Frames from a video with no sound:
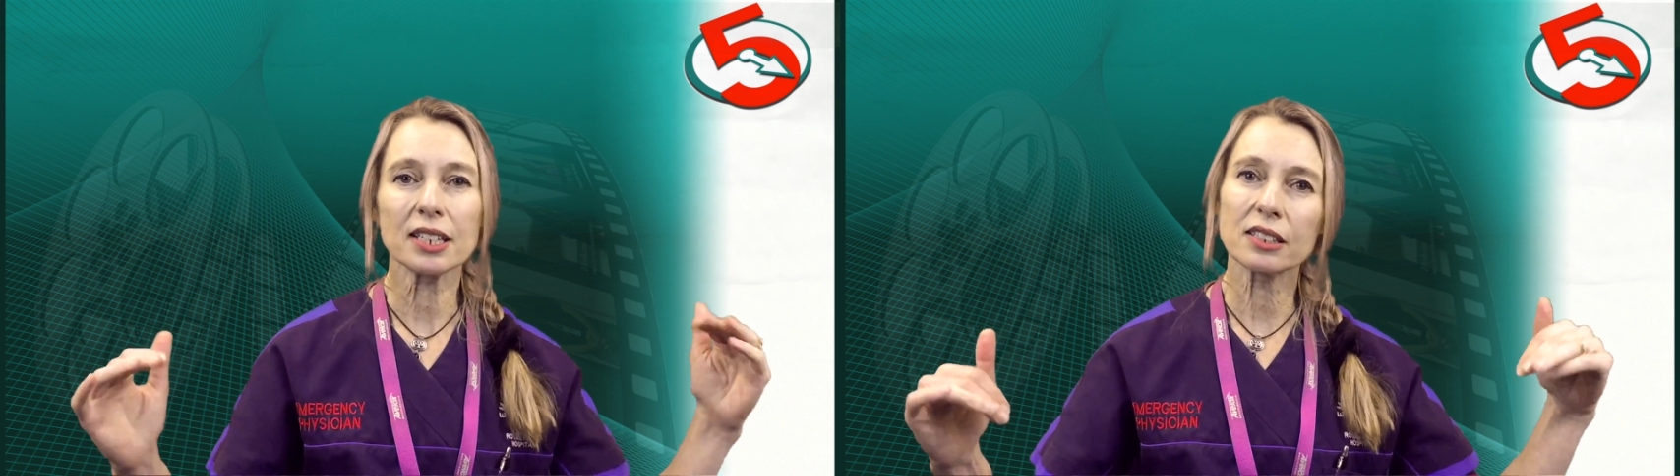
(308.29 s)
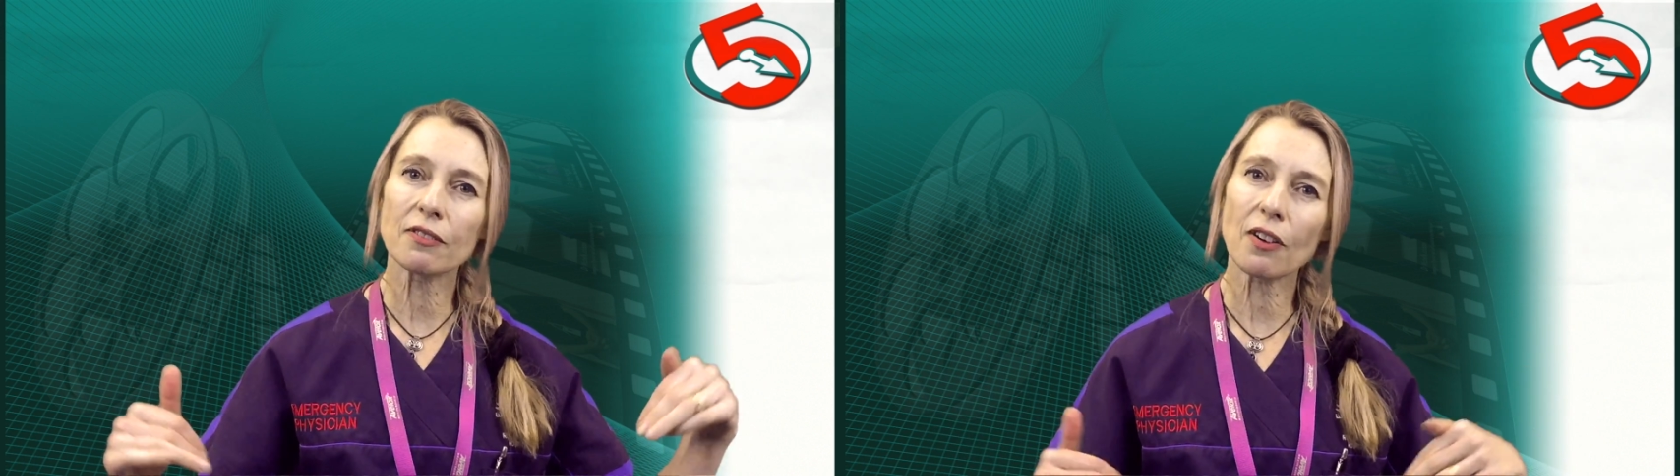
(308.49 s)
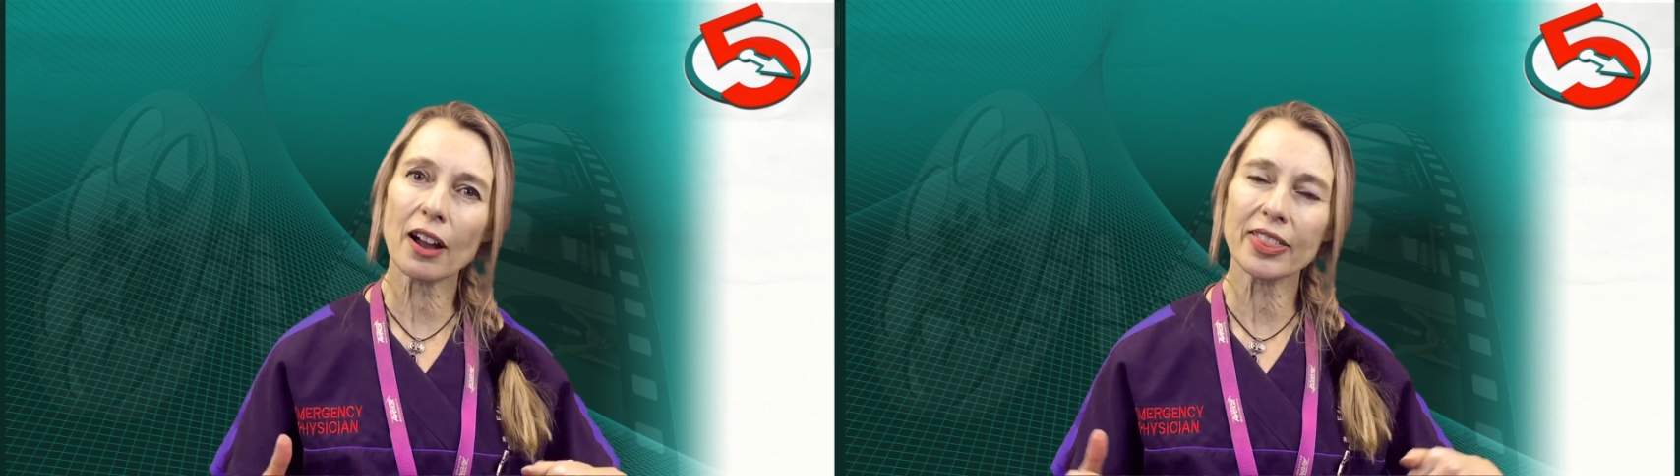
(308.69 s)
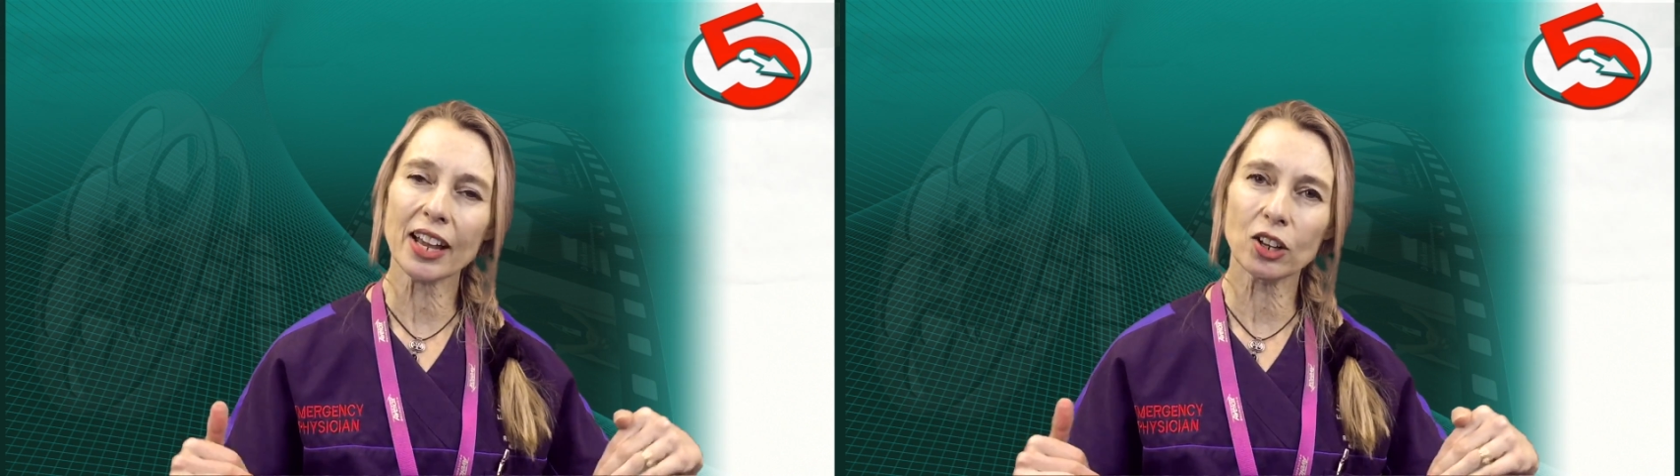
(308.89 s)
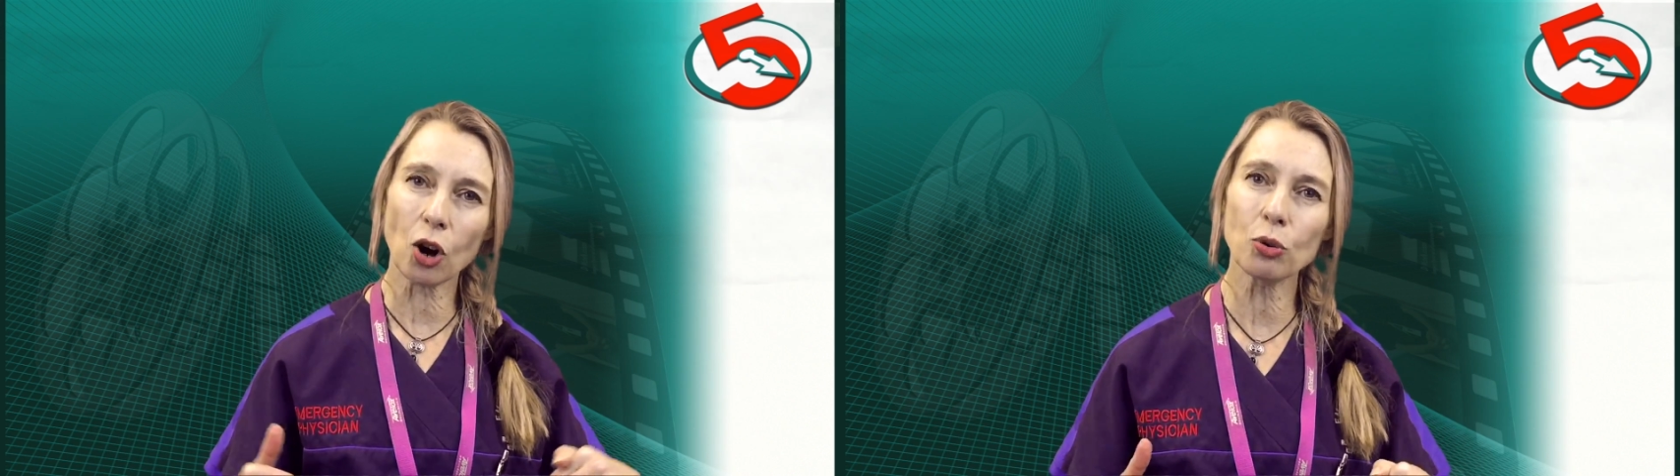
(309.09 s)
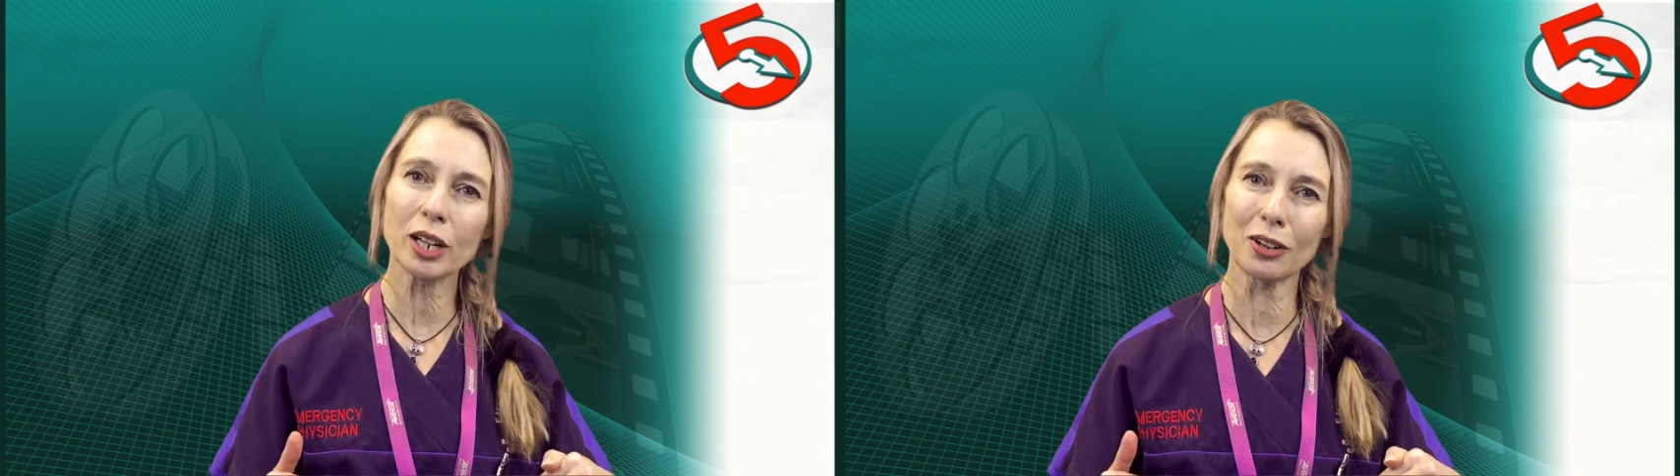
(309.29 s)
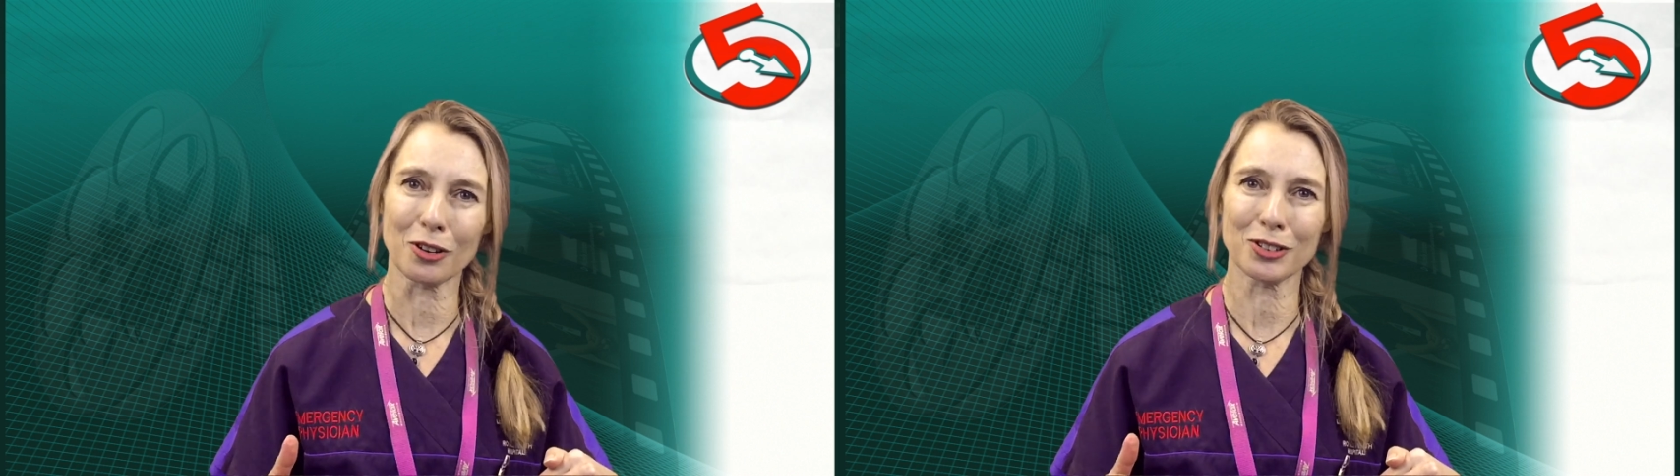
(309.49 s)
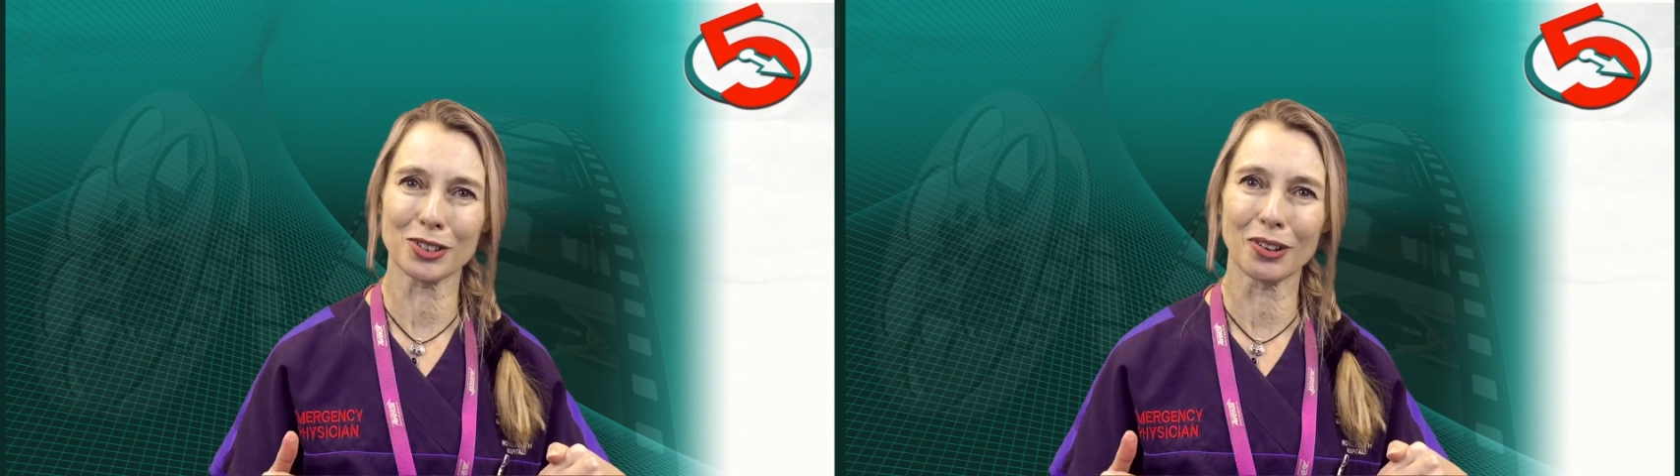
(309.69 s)
is to find that
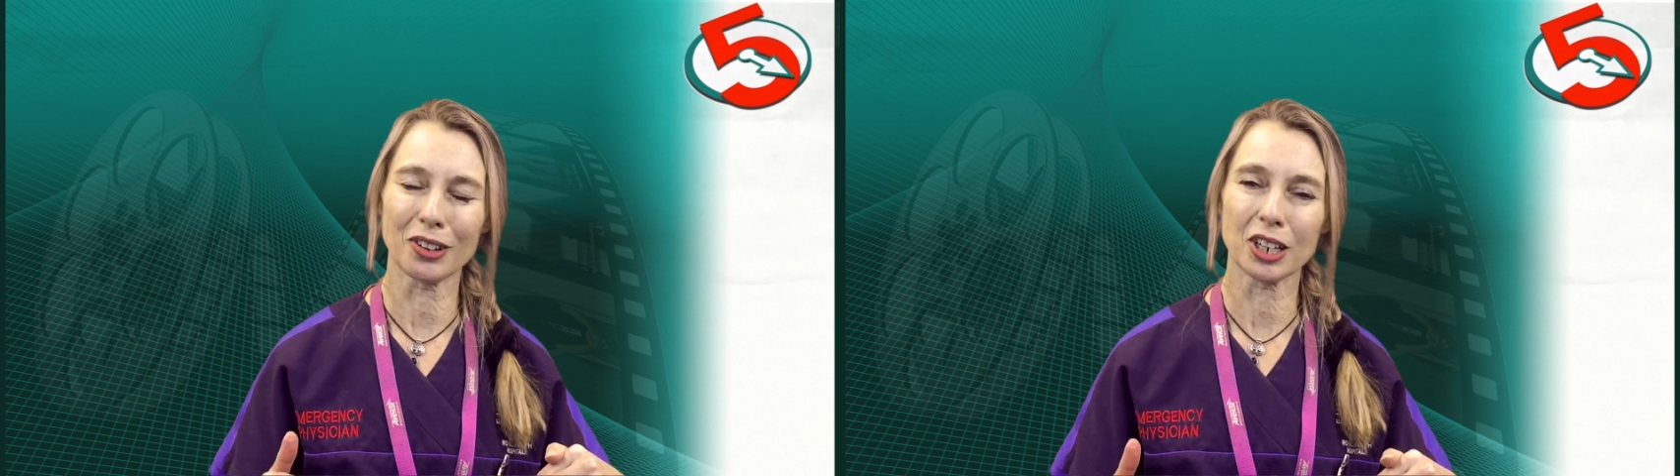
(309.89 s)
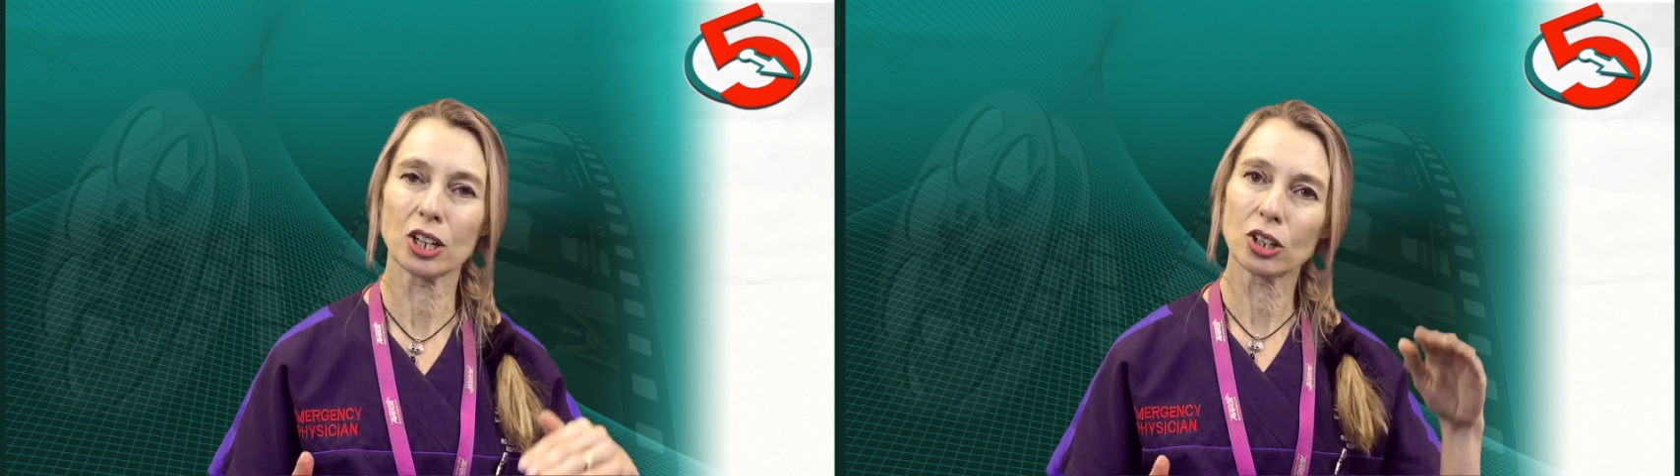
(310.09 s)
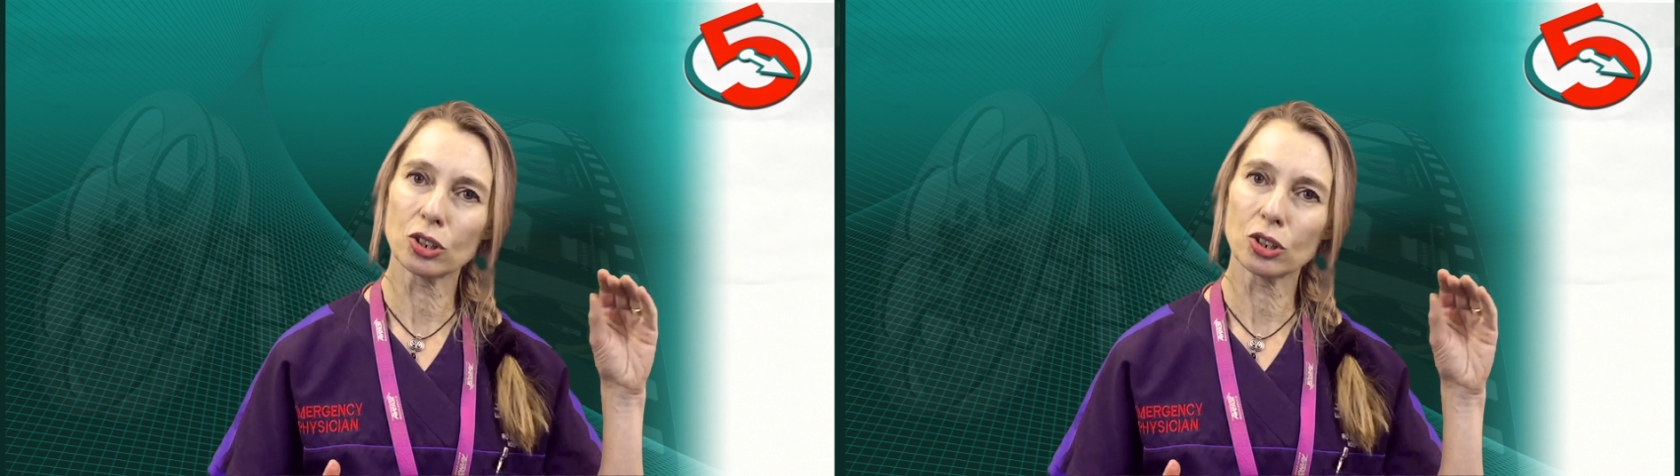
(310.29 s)
Goldilocks zone,